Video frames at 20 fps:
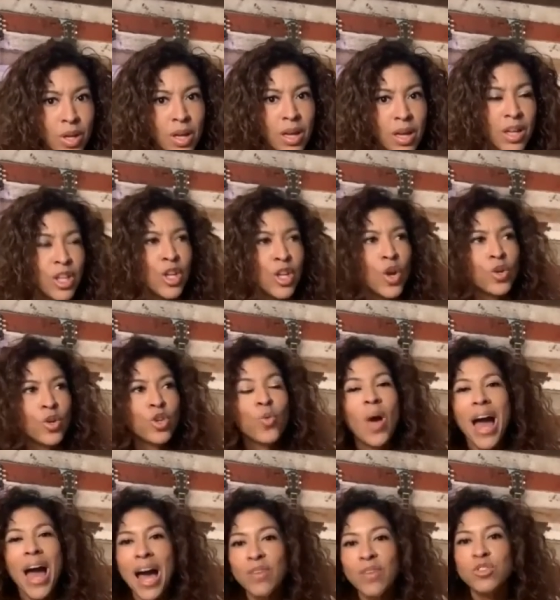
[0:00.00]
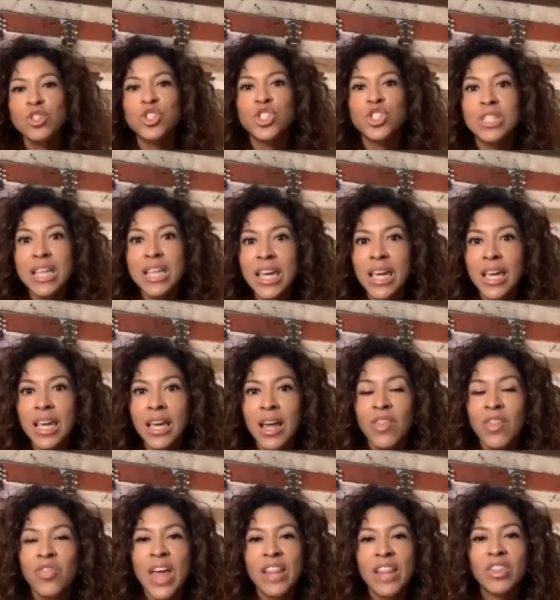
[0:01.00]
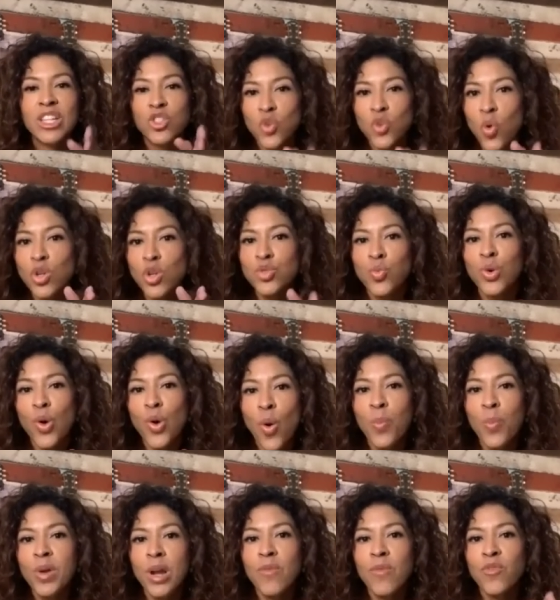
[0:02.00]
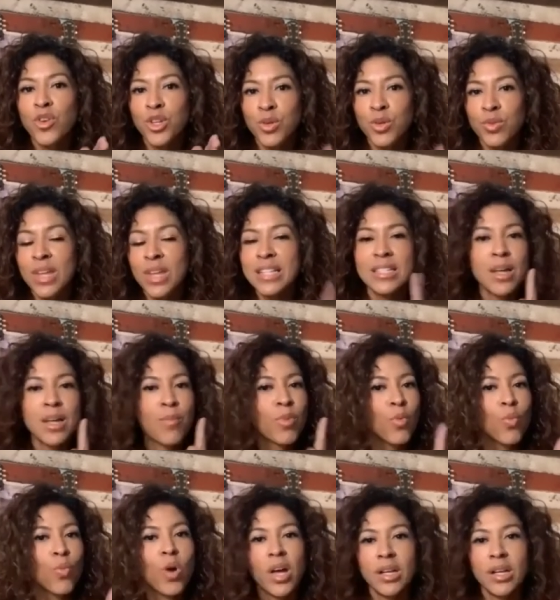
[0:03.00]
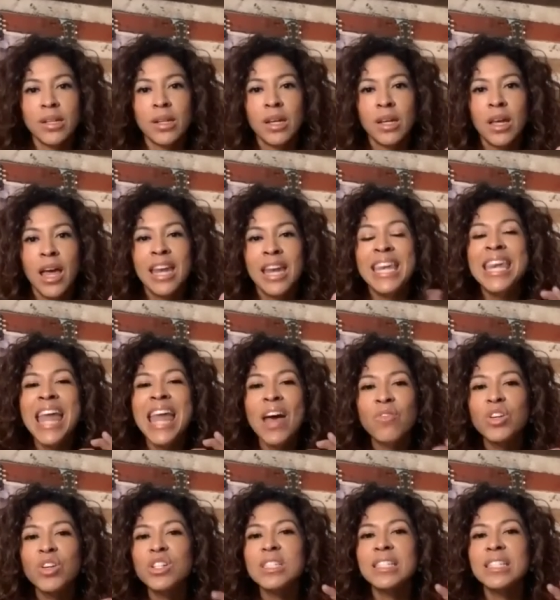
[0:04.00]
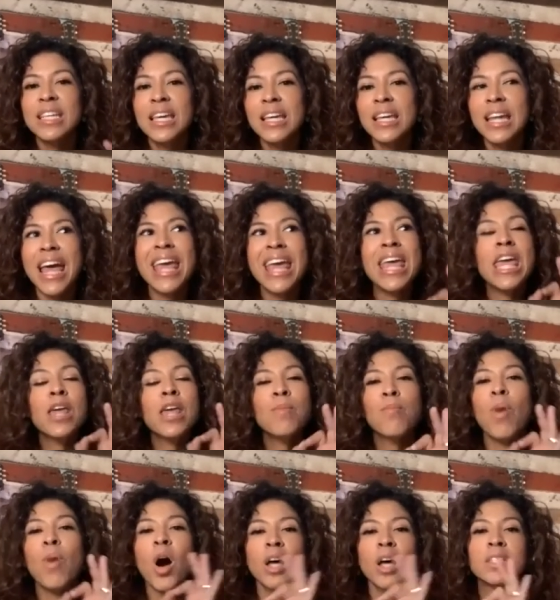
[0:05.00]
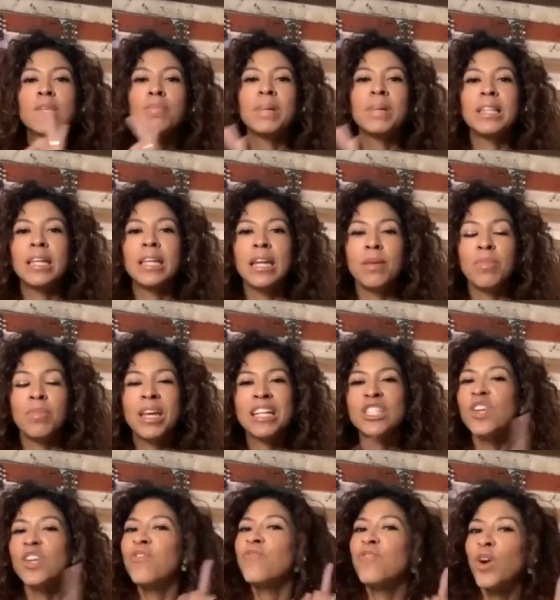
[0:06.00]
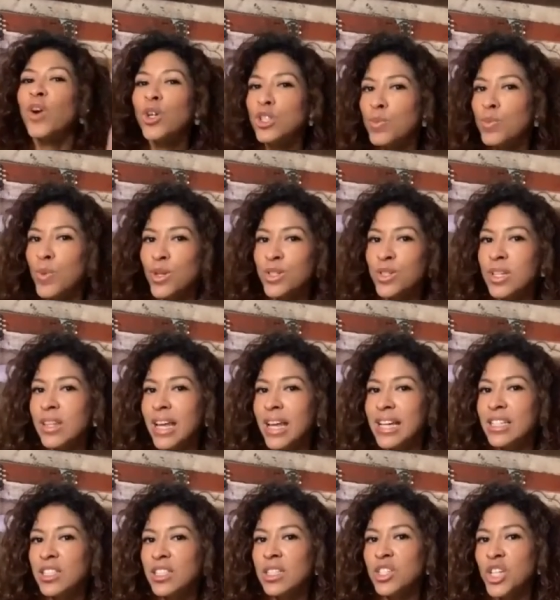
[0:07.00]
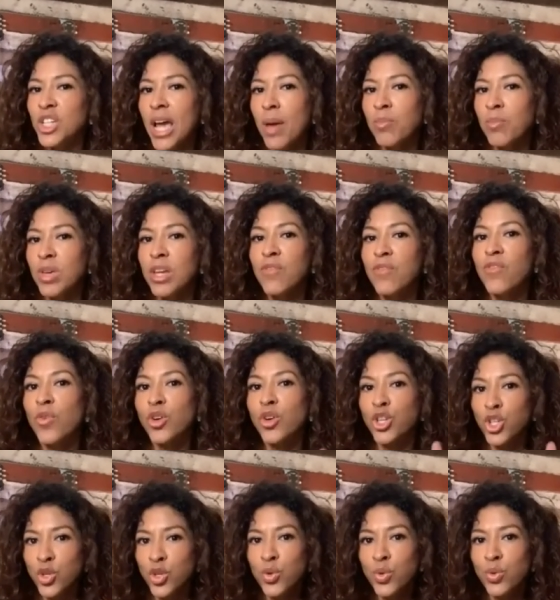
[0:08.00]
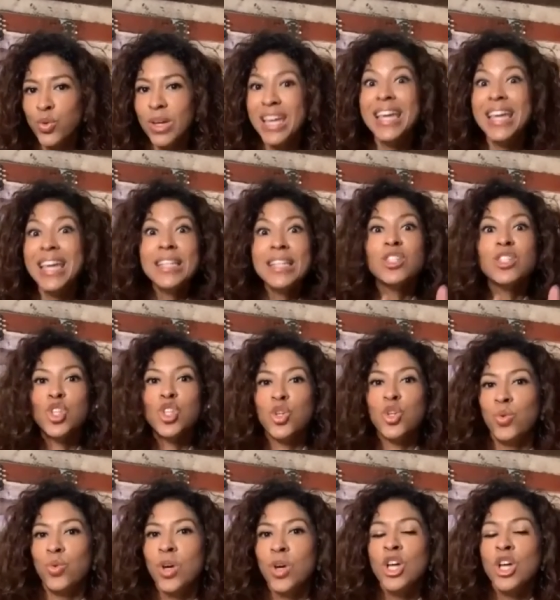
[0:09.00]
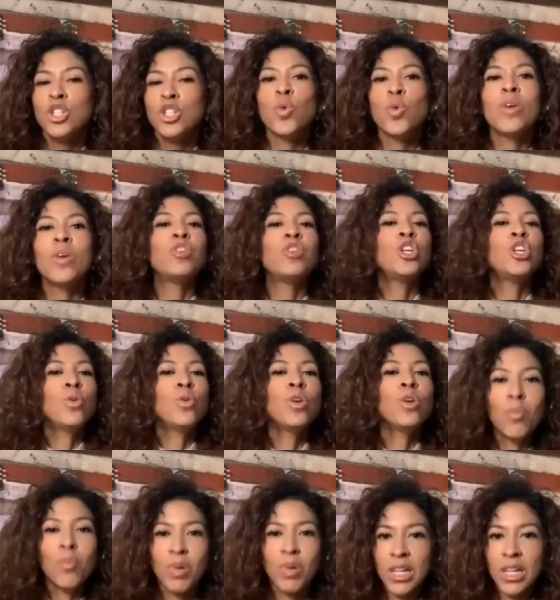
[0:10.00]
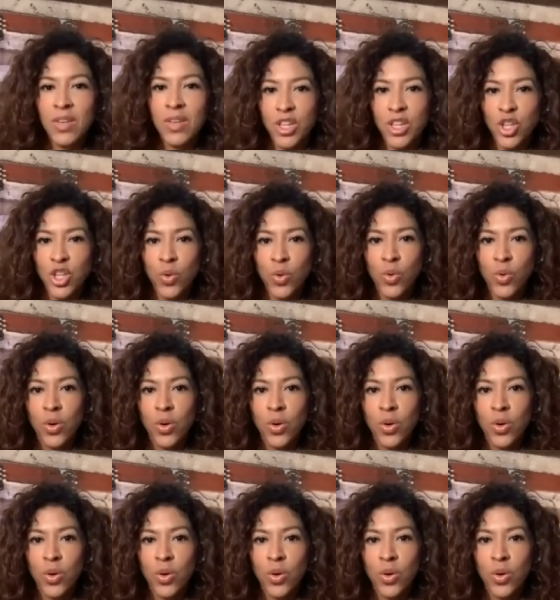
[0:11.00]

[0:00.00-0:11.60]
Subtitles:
You have to see that the doors will open up for you. That's number one. Never see it impossibility, because the first person that needs to champion for you is you. So if you don't believe in you,